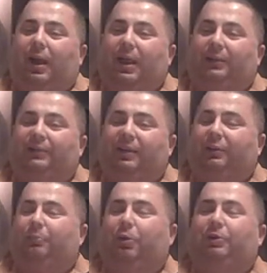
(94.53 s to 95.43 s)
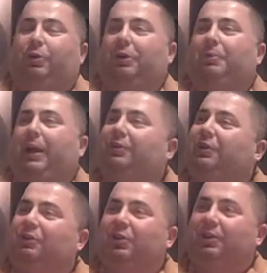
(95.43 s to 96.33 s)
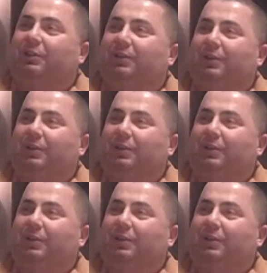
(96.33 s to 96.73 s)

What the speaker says: I had seen his Port Authority patch on his shield,